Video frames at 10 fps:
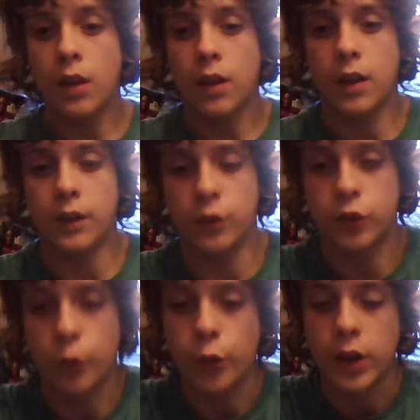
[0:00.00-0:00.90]
as you
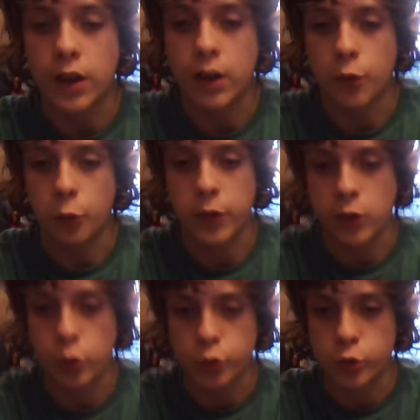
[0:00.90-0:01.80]
can see, it has
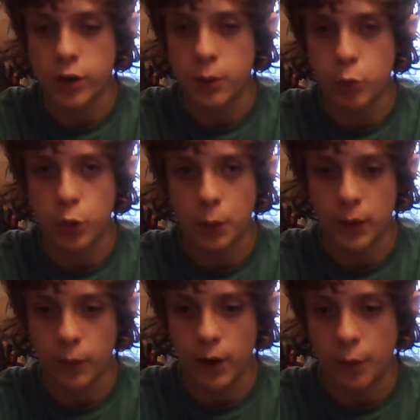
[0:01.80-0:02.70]
these stripes going
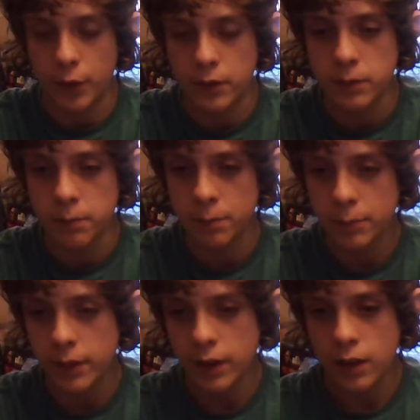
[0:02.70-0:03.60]
around it,
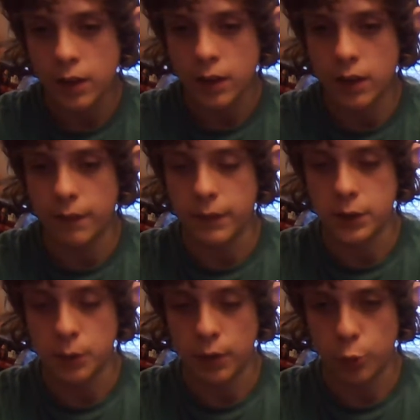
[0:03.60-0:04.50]
and
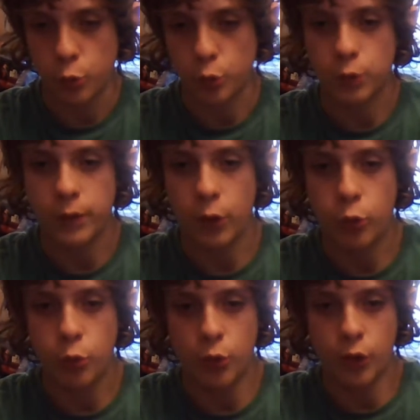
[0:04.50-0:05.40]
then you have sort of
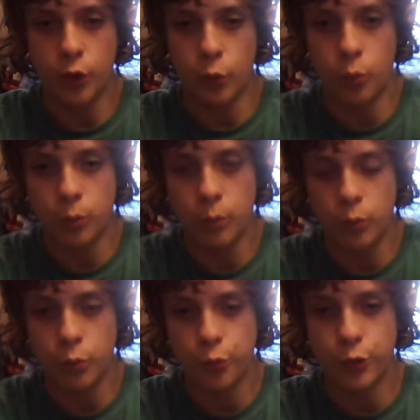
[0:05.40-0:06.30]
this
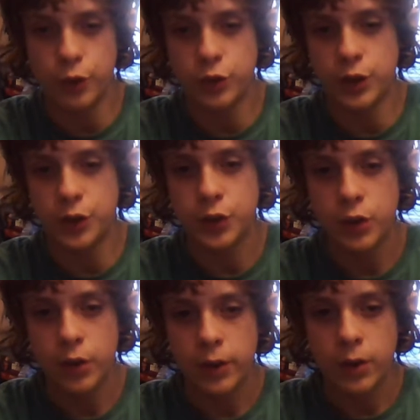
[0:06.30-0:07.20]
rigid,
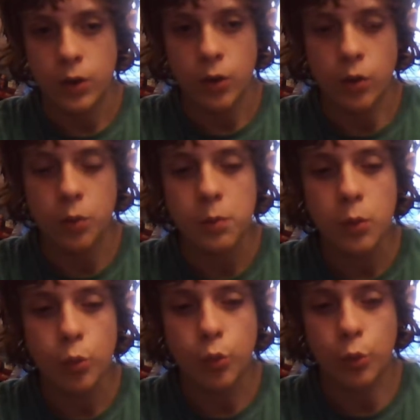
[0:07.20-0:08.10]

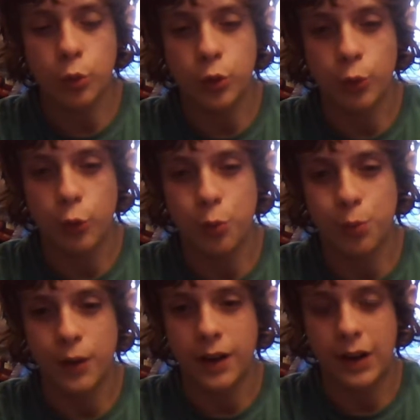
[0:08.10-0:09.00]
almost sort of
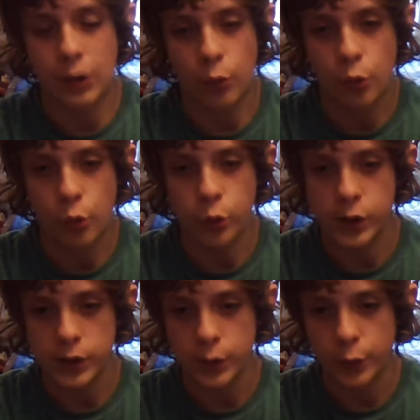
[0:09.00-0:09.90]
spring
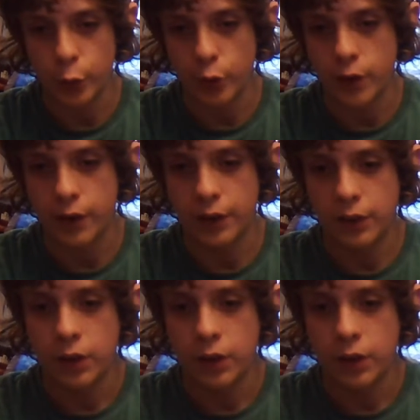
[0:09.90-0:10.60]
style design,